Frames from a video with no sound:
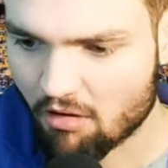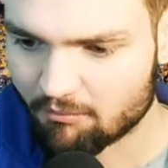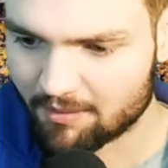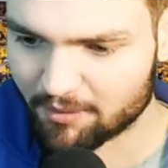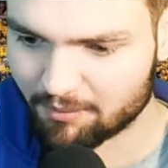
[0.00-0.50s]

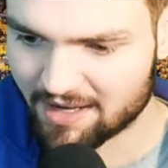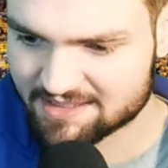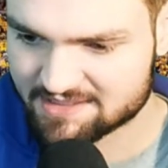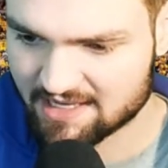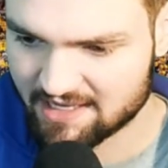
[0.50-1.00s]
Remember when I
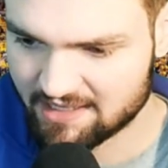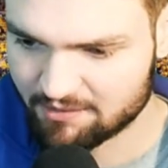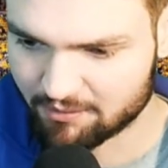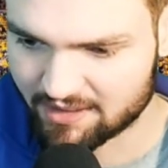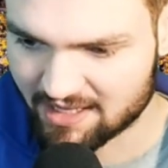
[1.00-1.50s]

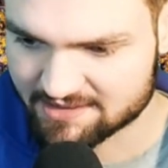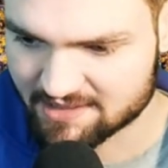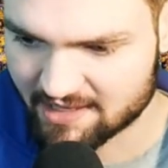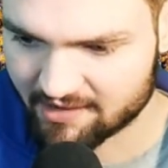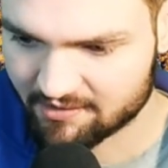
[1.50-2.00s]
said, what did I
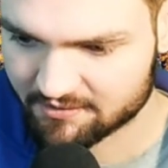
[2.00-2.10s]
say?